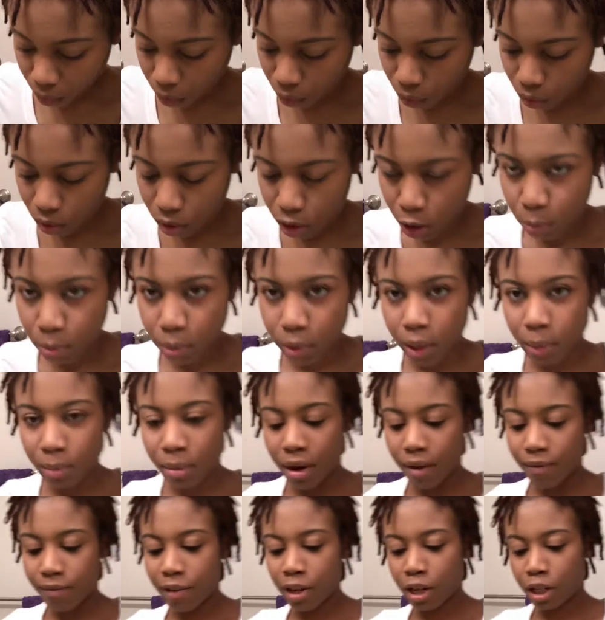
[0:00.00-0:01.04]
I'm going to spray
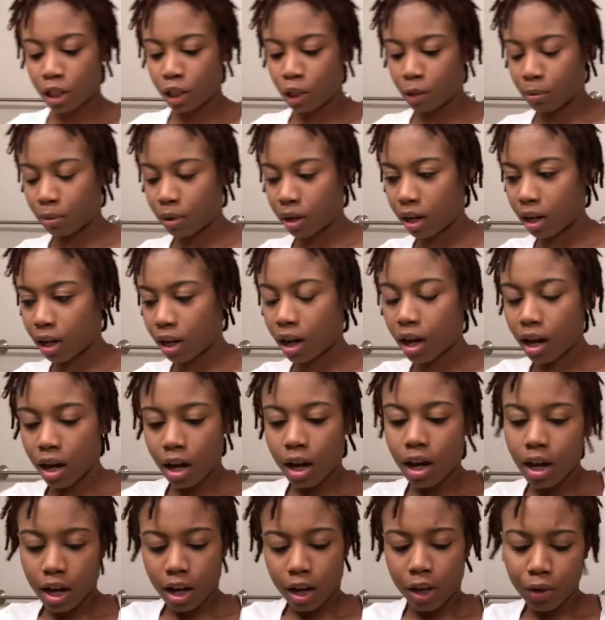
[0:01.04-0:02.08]
my finishing spray.
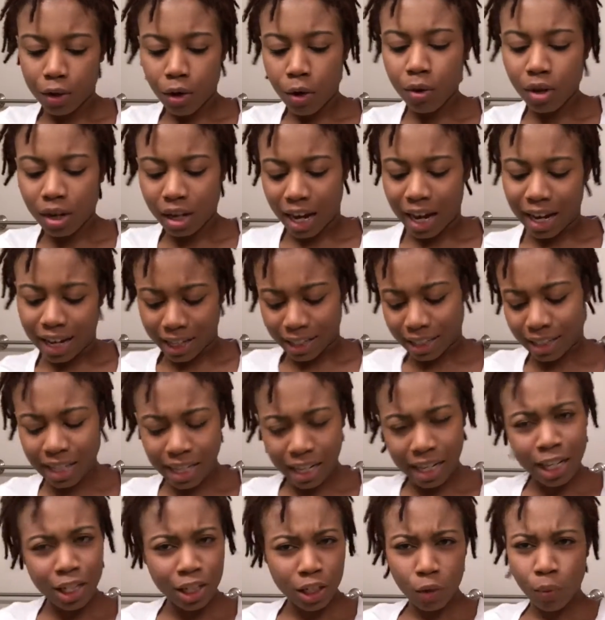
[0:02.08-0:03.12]
And you hold it like
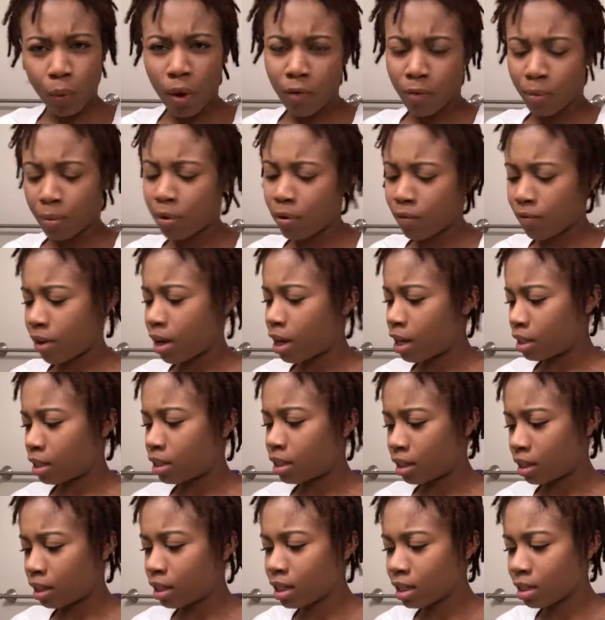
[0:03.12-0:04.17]
10 inches away from your
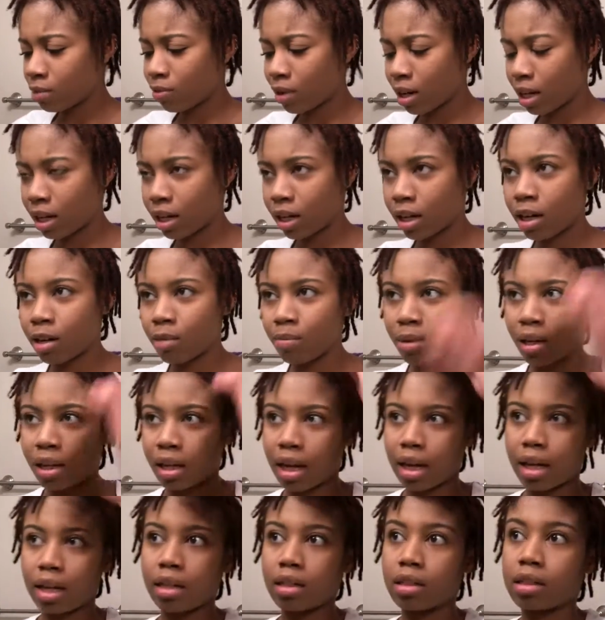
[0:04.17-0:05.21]
face. And this right here would be
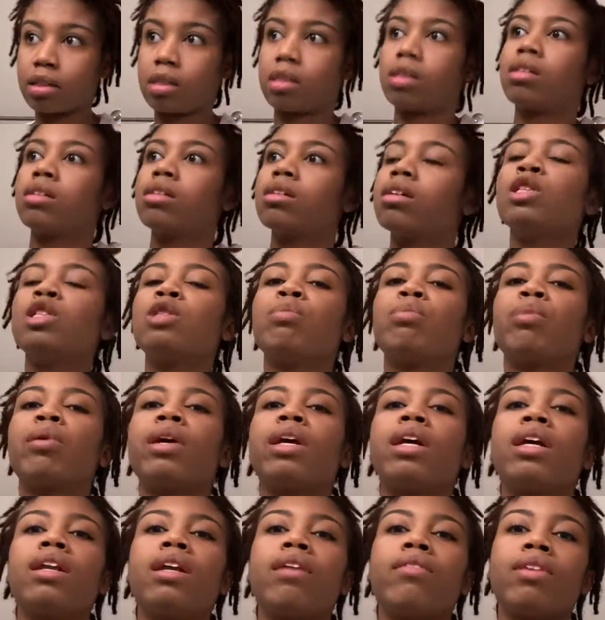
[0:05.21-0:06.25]
like, ugh.
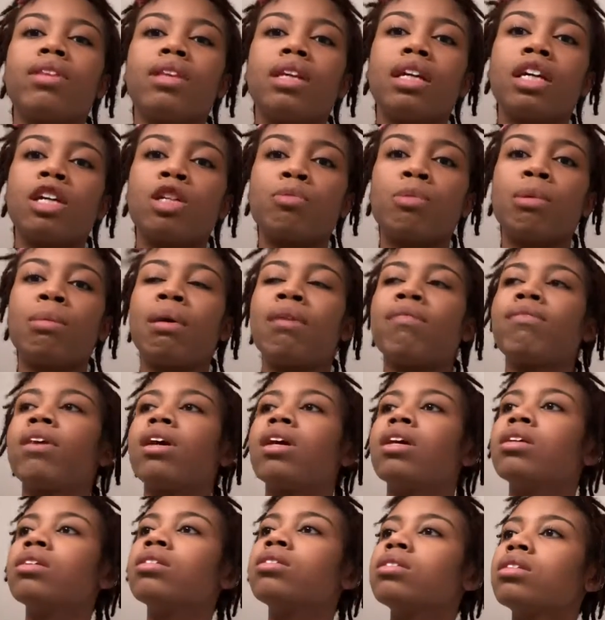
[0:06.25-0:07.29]
Spraying everything else but my
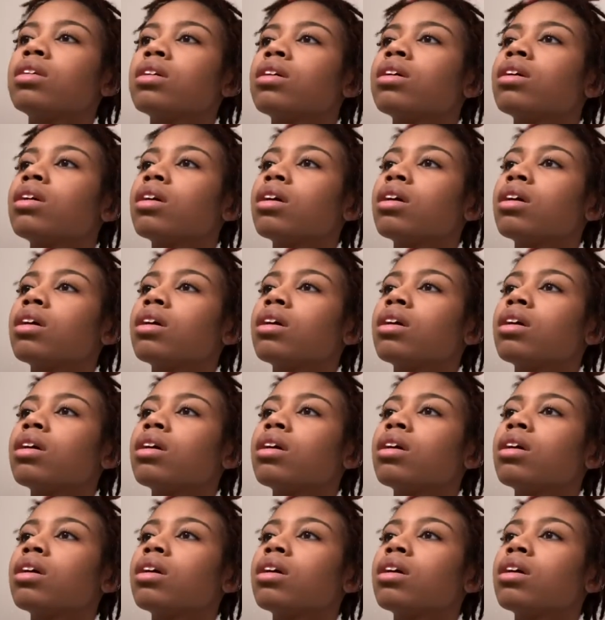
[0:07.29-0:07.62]
face.